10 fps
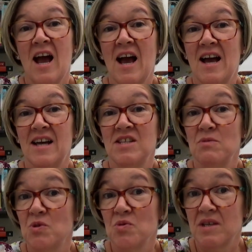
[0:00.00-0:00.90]
and he
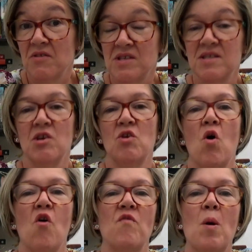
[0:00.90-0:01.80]
was also the son
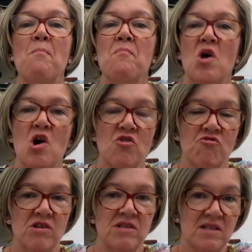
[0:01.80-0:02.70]
of
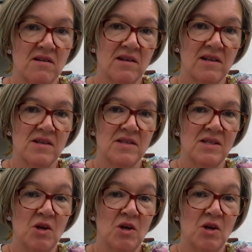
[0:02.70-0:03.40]
Margaret Douglas,